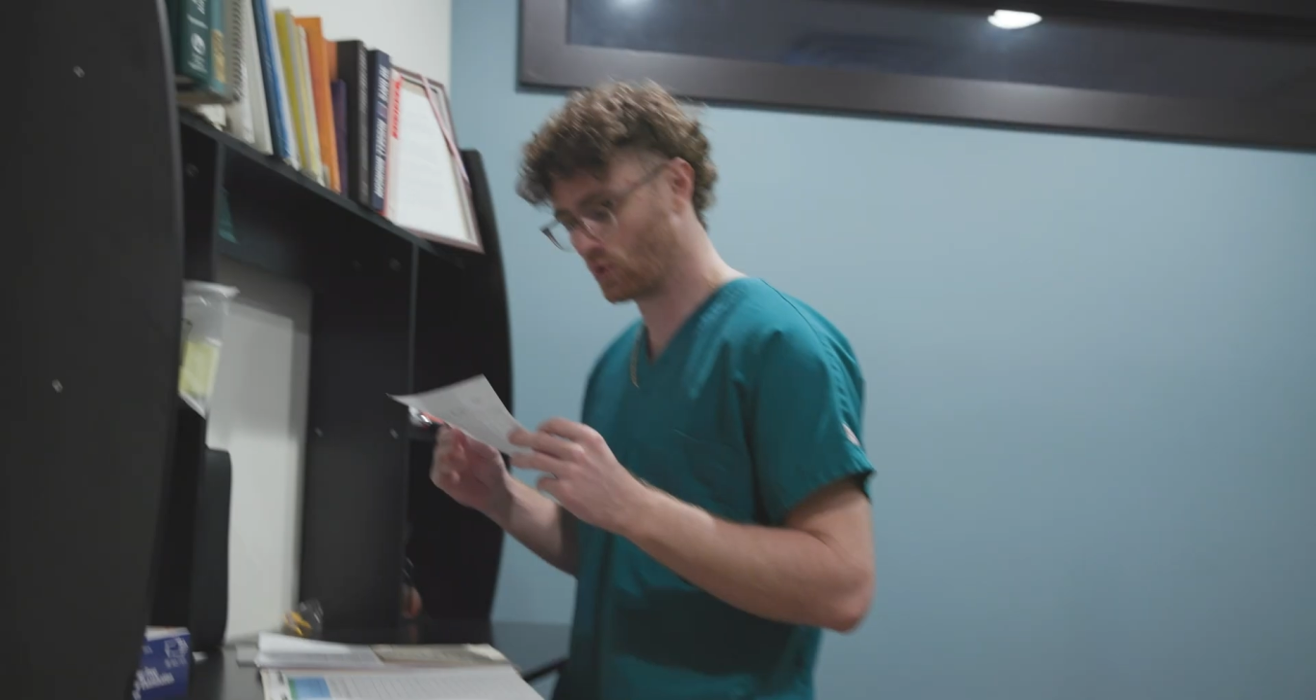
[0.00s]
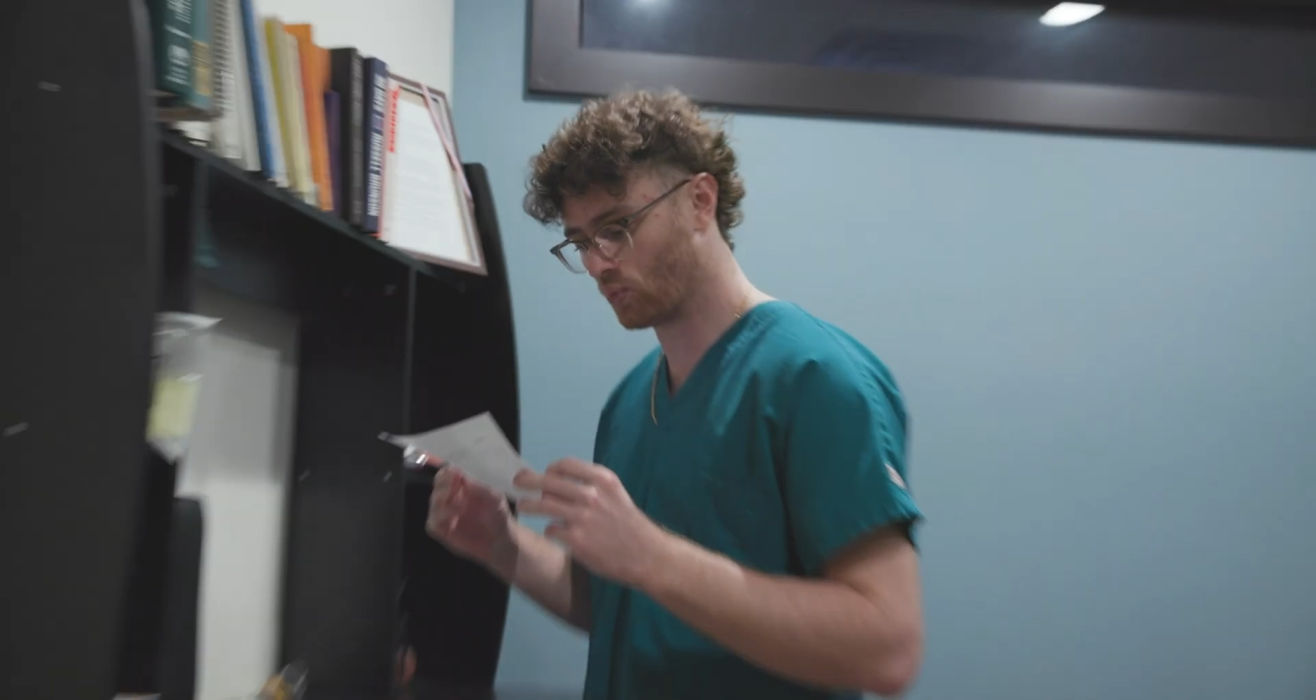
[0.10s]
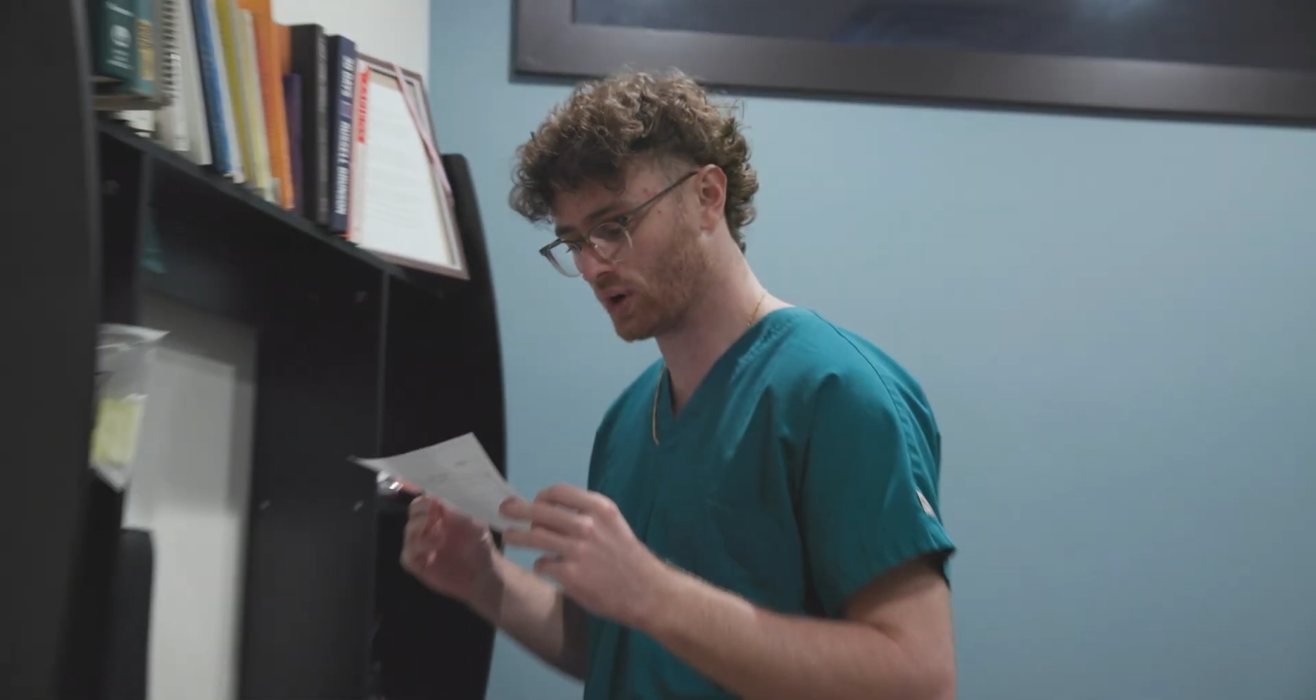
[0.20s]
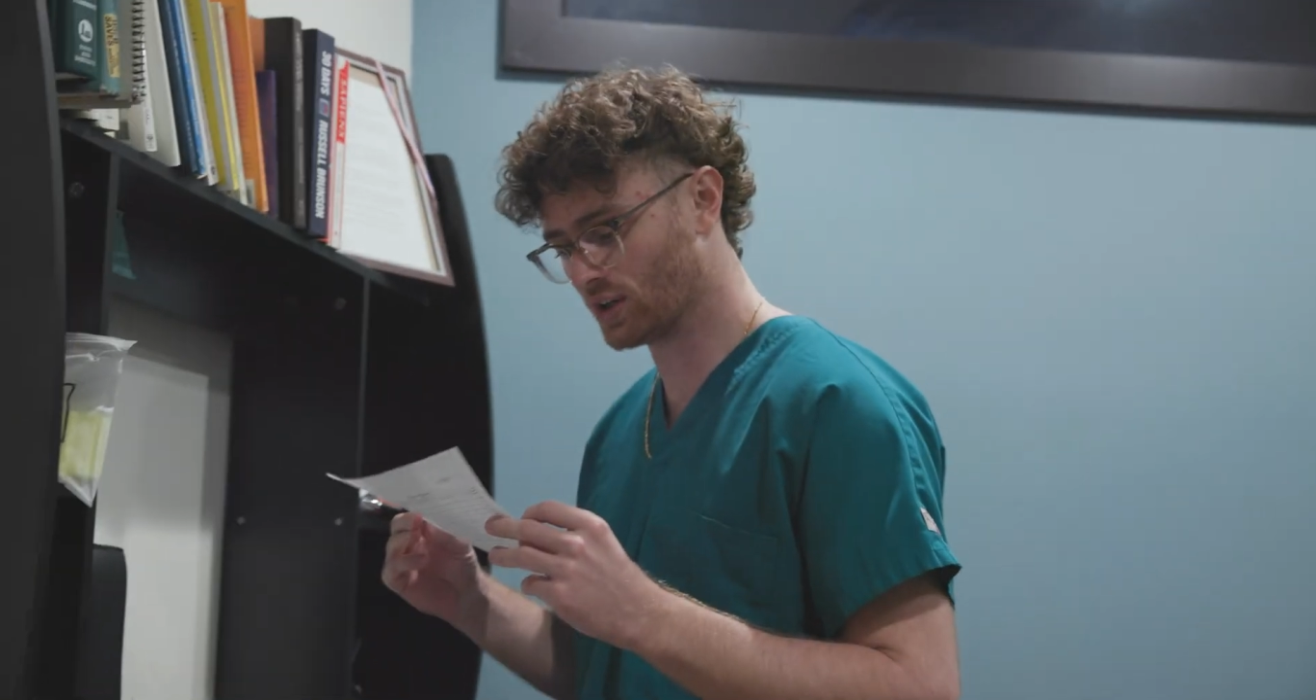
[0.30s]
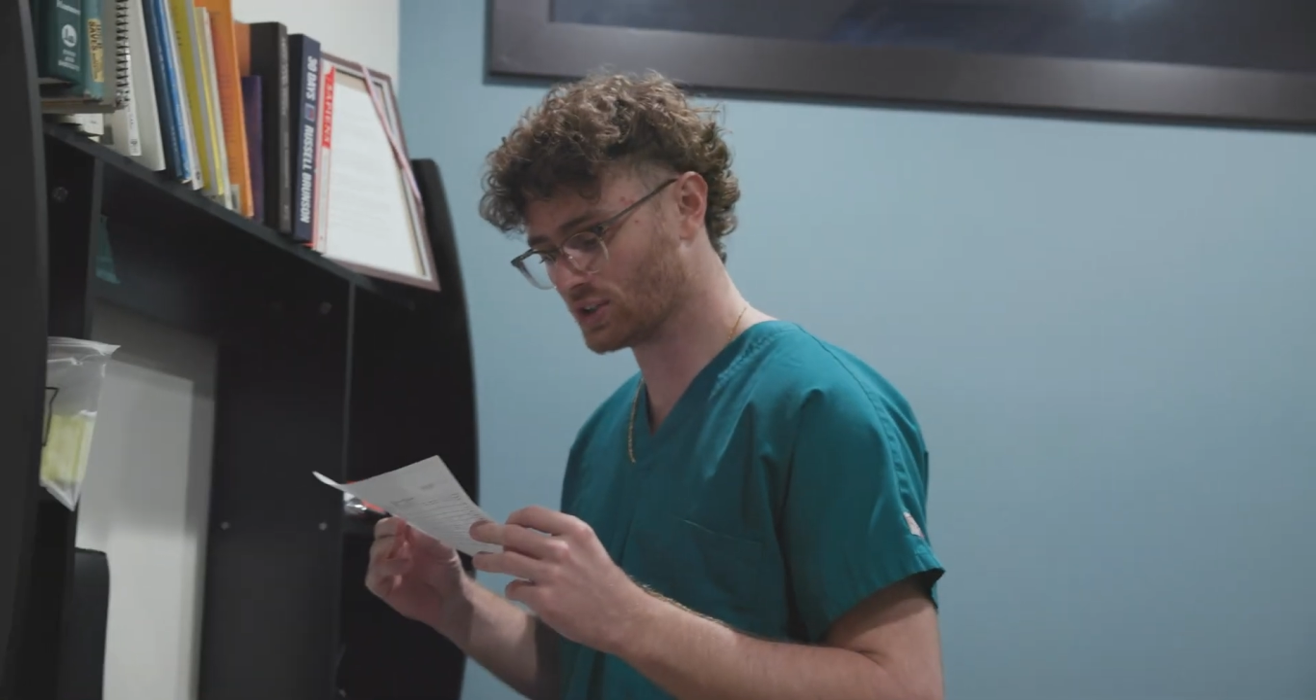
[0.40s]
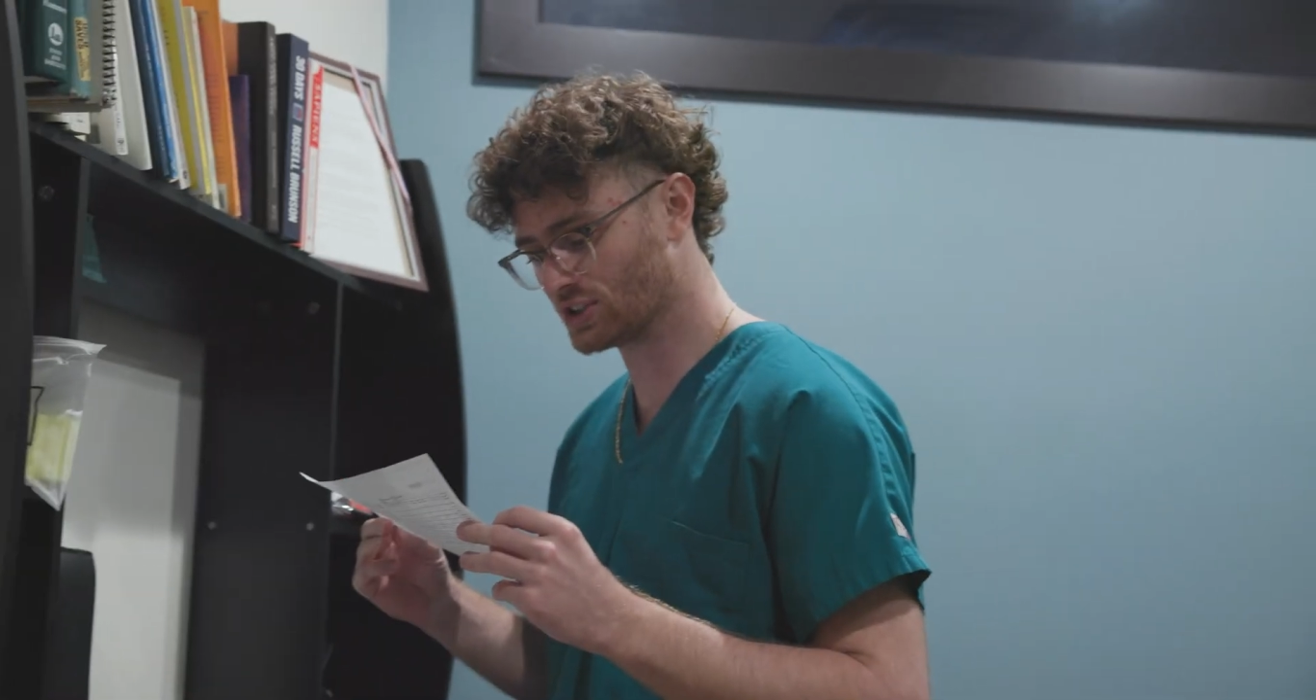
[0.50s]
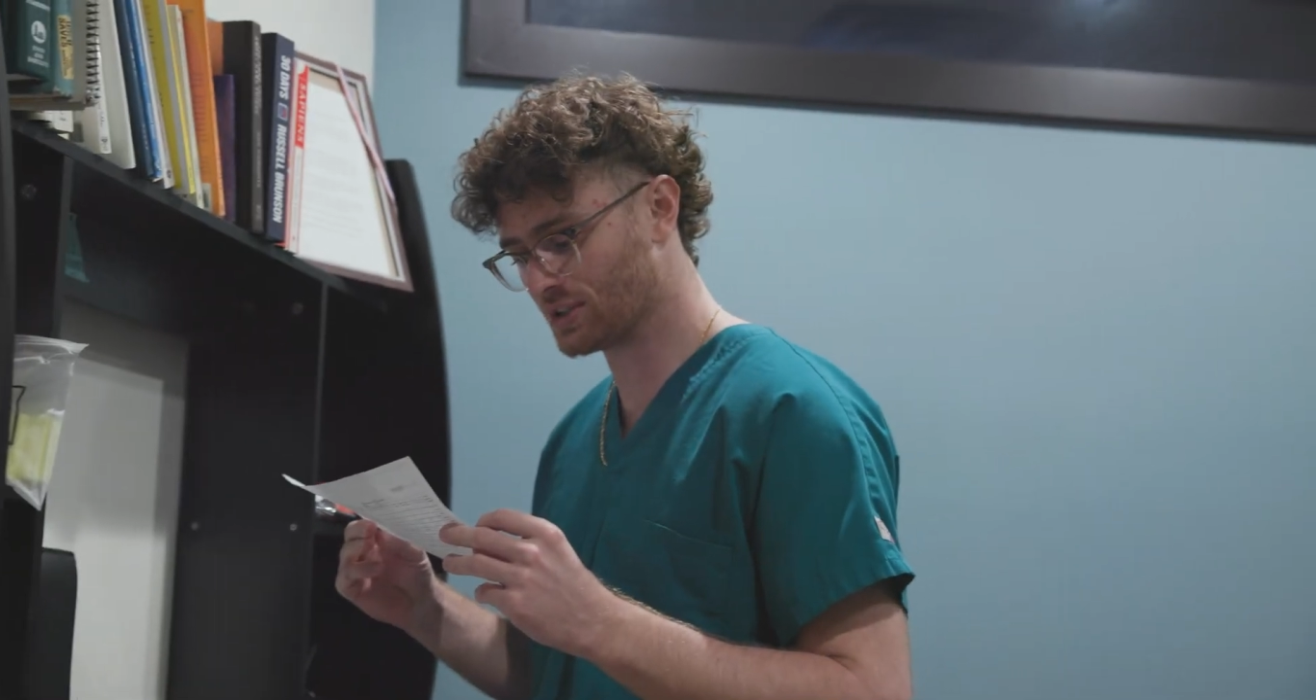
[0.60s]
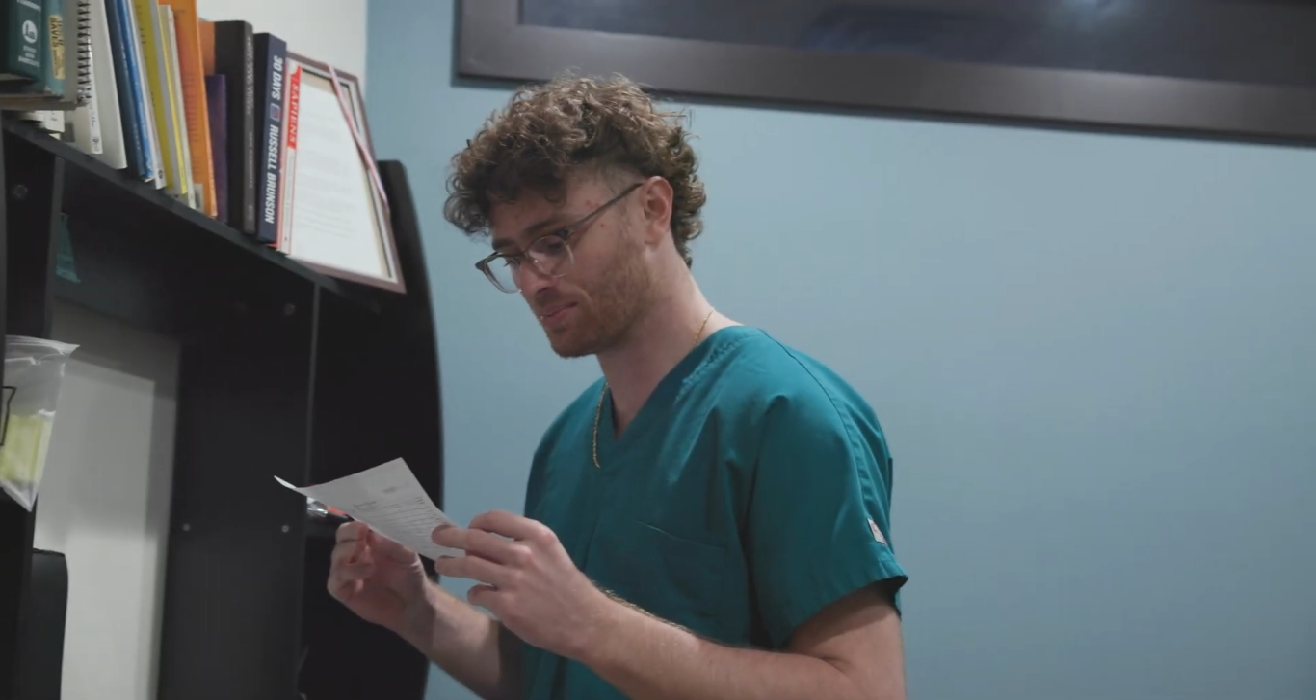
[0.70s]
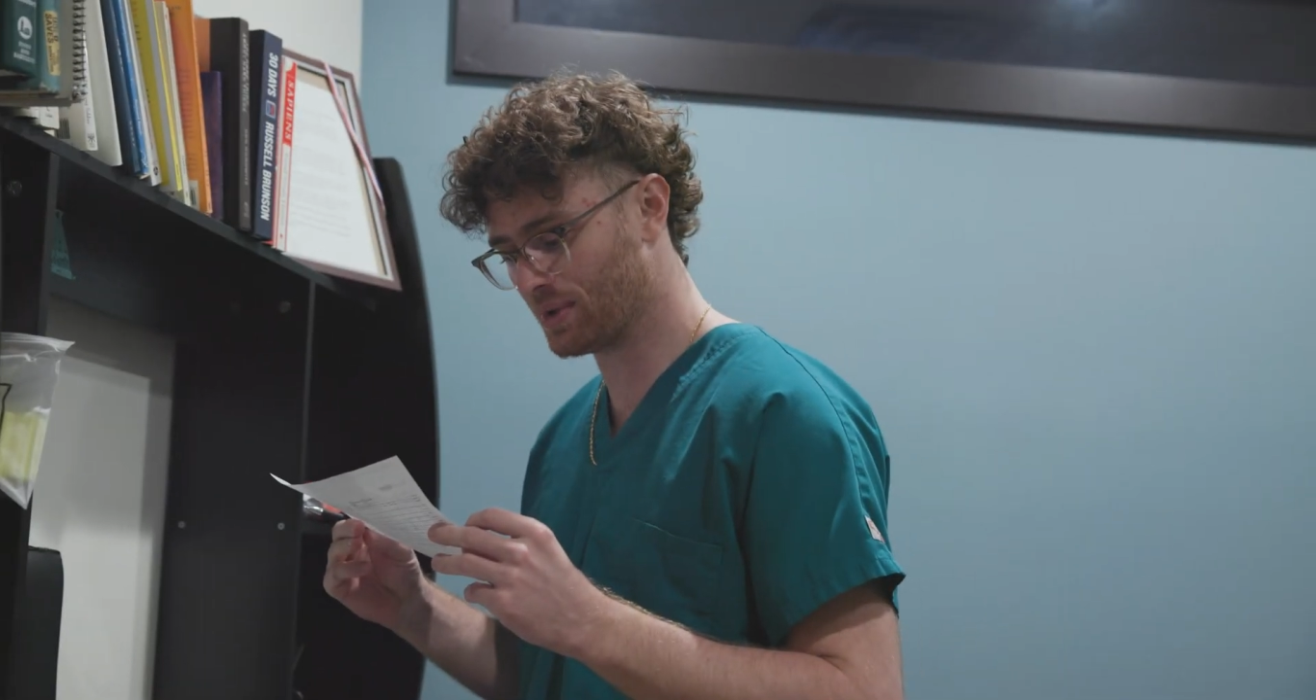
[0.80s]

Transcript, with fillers: Where's the